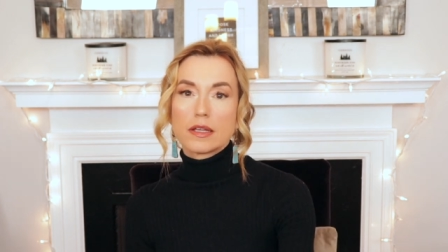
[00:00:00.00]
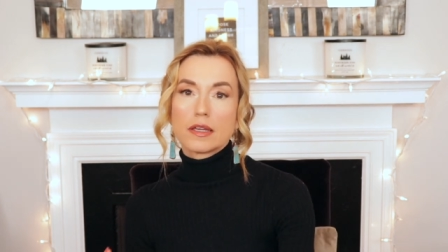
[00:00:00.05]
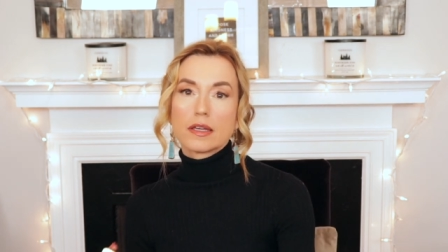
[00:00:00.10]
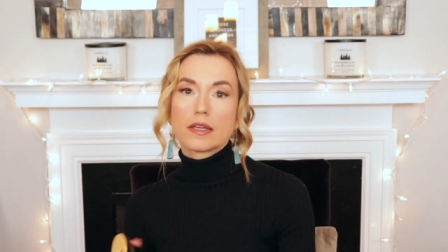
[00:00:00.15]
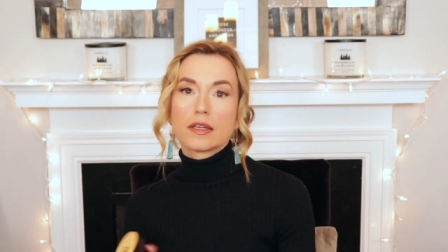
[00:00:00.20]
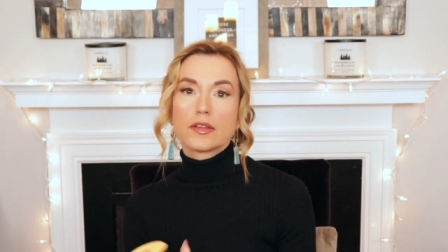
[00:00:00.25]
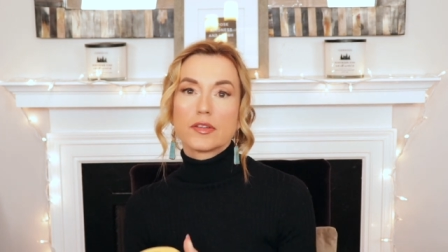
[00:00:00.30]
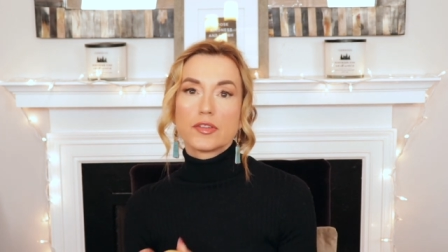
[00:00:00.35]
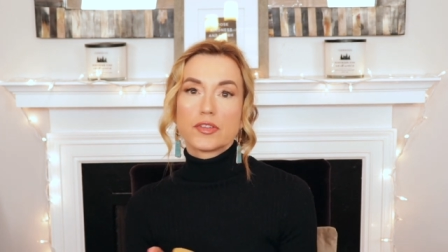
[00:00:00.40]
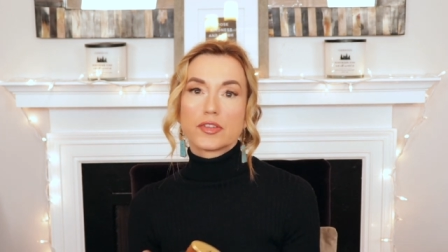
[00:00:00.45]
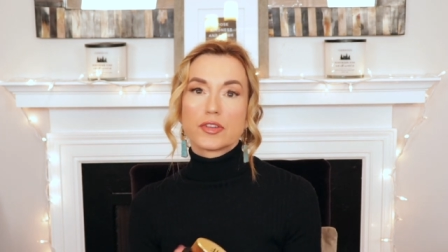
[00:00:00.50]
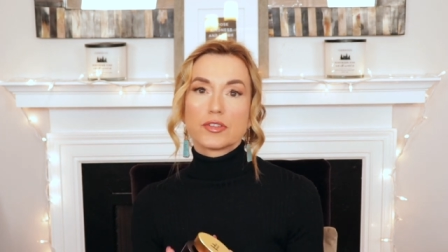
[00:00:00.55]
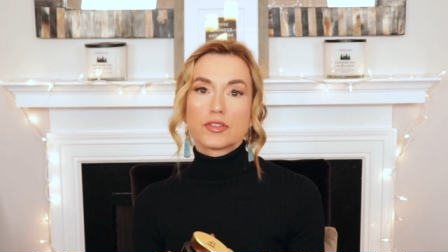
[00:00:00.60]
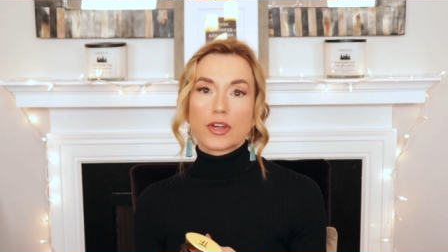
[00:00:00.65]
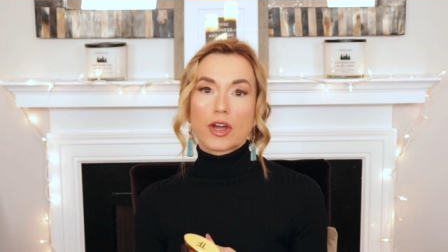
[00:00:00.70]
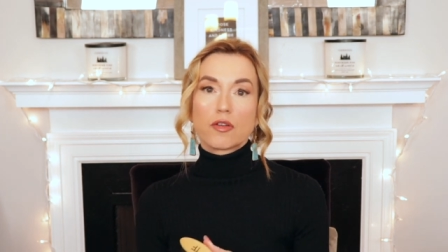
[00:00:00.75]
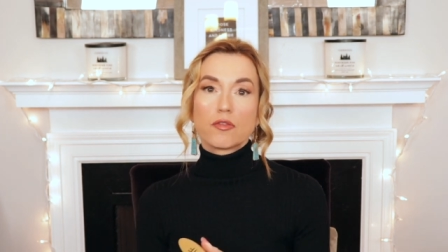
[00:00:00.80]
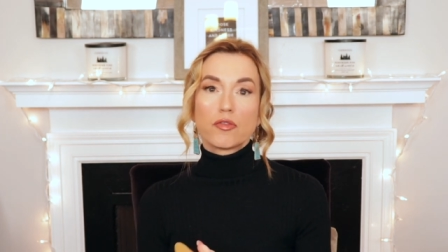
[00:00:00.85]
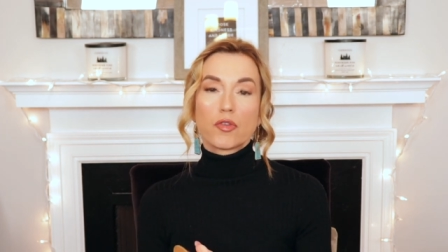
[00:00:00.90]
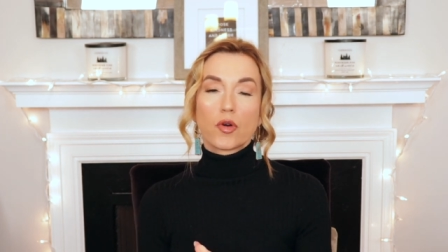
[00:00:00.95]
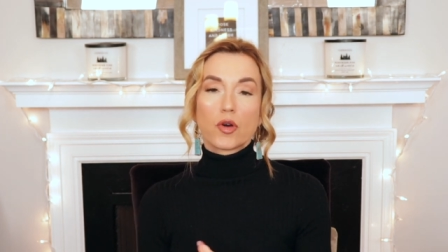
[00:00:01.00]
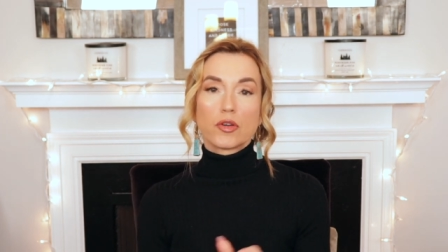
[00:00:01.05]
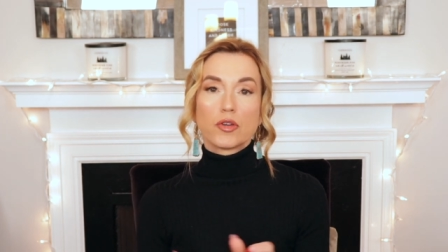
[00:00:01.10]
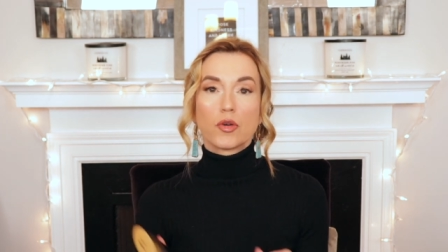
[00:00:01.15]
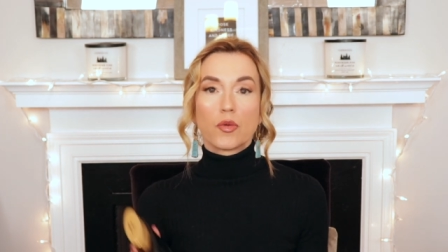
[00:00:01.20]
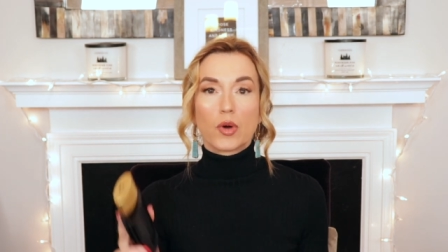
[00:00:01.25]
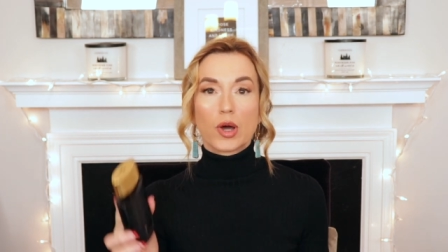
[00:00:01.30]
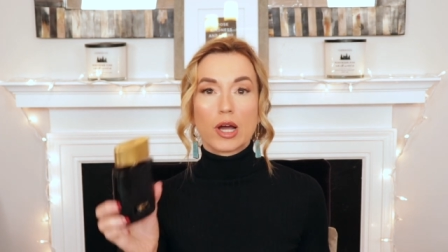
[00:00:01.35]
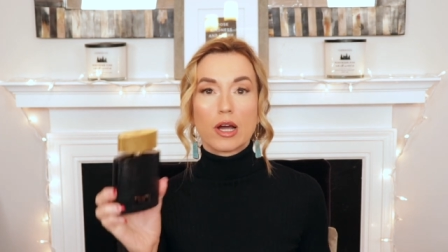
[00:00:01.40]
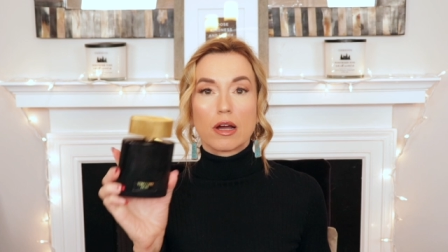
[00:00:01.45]
is Tom Ford
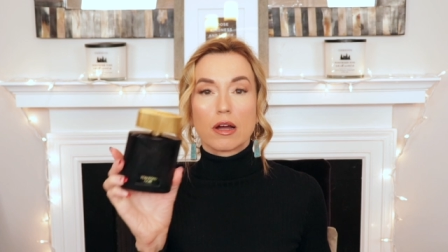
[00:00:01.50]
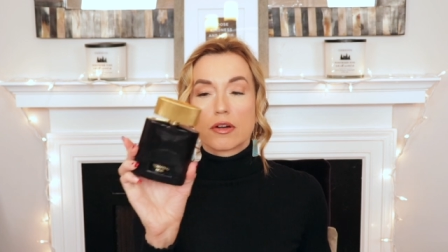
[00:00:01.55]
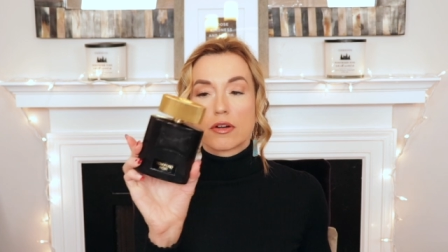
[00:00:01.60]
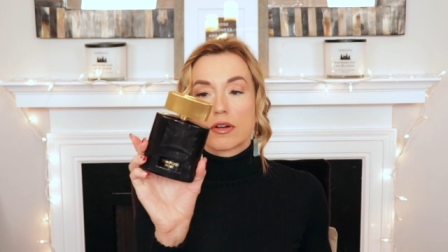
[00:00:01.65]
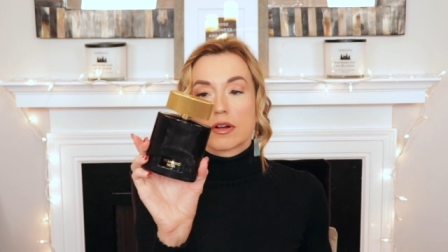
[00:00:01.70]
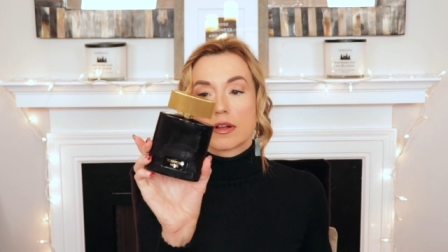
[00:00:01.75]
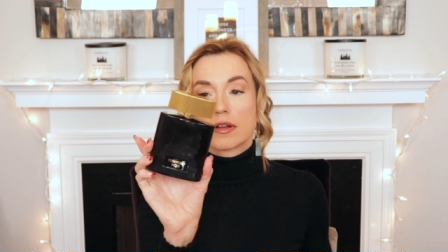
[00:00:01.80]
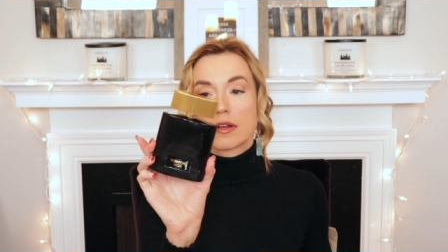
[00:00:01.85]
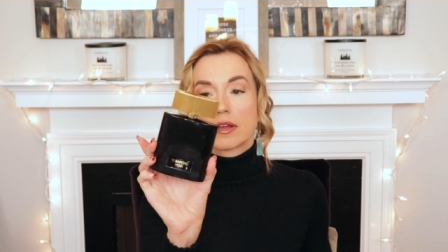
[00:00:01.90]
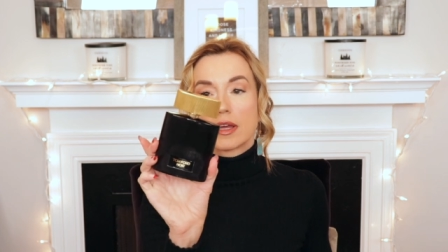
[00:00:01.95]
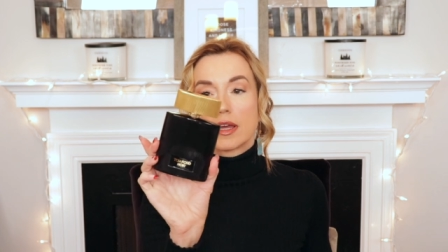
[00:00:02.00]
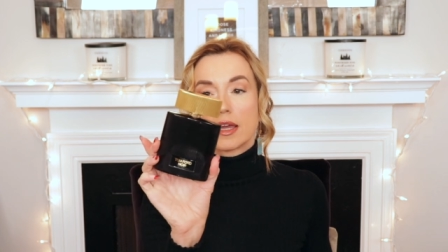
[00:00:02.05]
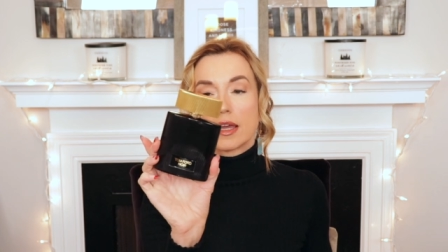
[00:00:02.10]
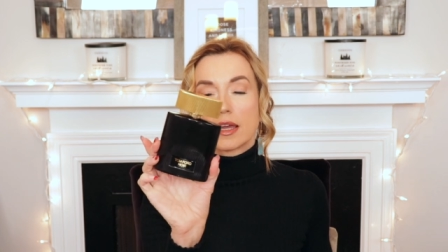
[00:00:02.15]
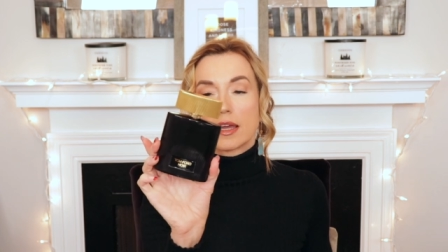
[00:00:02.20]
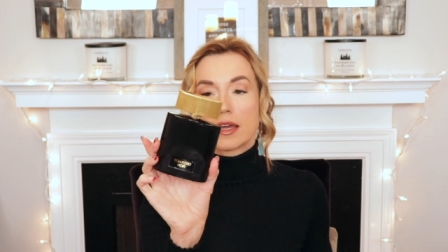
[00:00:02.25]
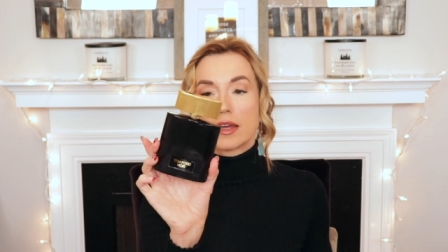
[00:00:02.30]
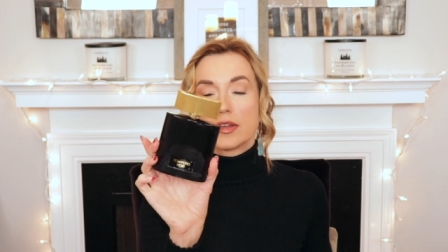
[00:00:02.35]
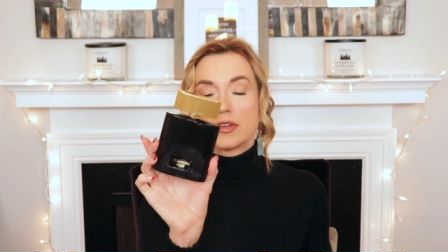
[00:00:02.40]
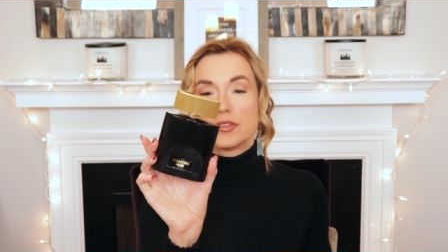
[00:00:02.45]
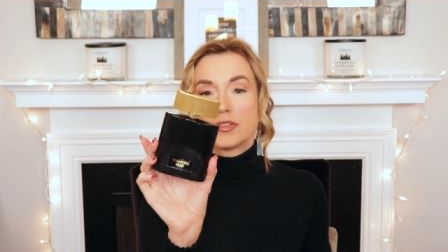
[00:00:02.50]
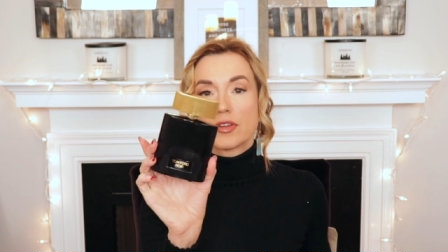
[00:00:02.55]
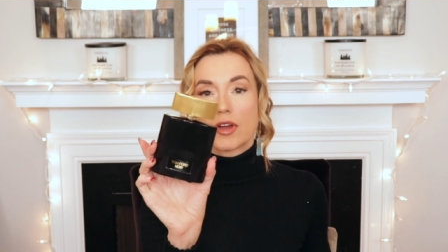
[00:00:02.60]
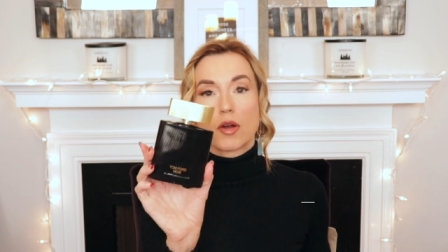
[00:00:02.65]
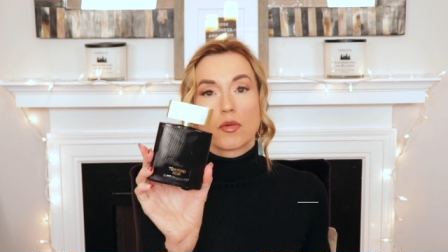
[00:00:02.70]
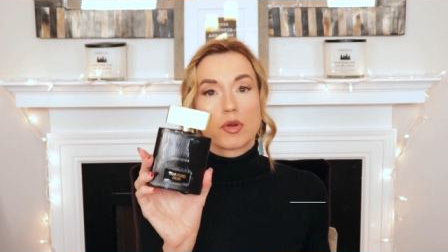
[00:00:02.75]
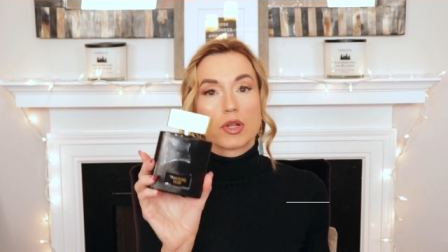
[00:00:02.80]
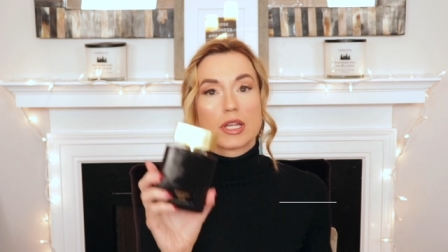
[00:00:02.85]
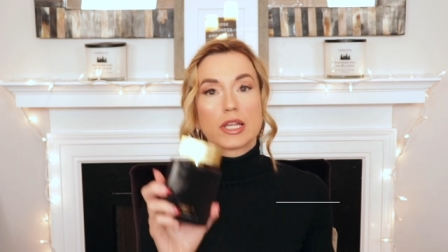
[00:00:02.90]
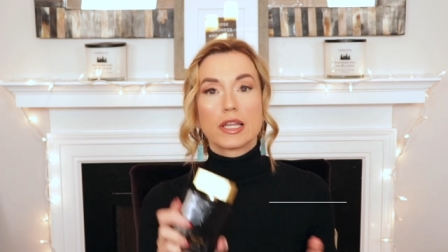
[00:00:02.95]
Noir, and I
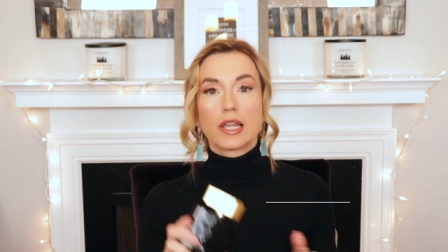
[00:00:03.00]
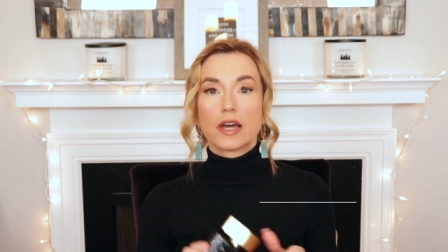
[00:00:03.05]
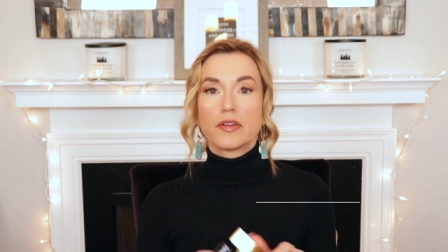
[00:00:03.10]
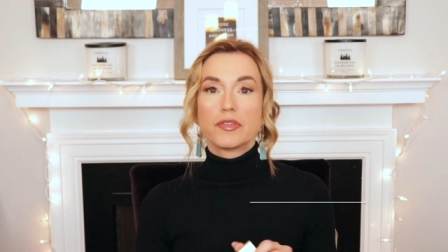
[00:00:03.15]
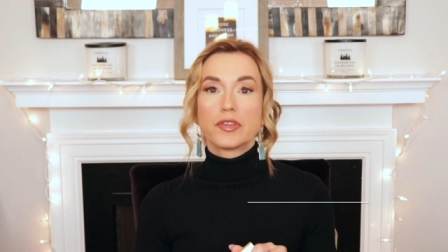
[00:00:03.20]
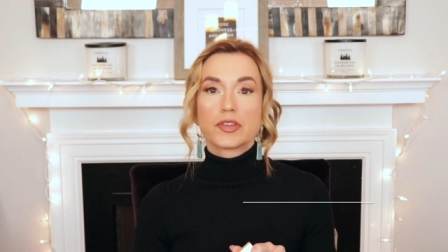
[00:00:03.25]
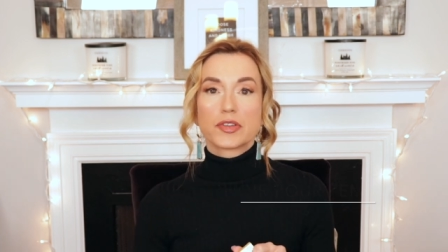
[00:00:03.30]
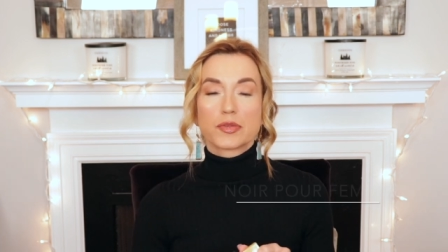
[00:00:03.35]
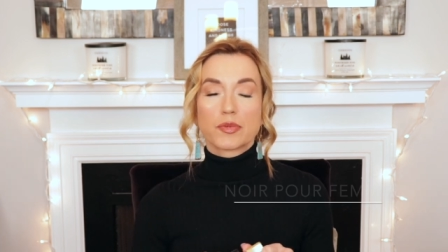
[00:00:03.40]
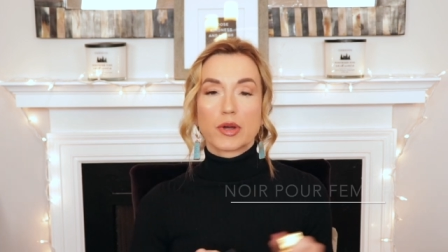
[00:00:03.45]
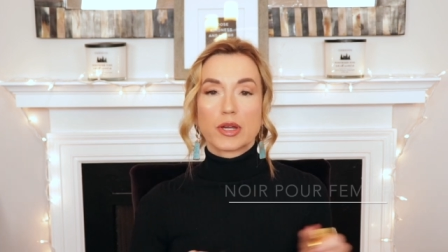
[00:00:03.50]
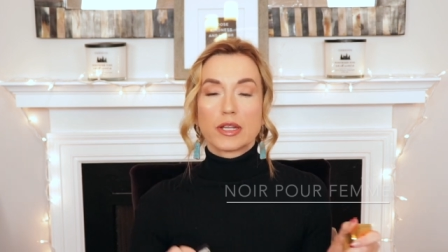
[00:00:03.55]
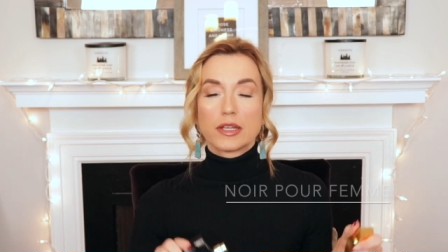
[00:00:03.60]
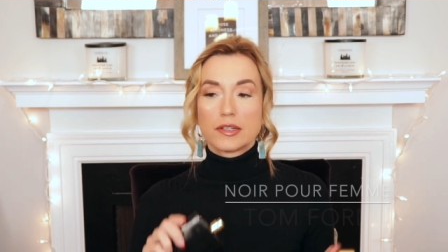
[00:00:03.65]
really love this one.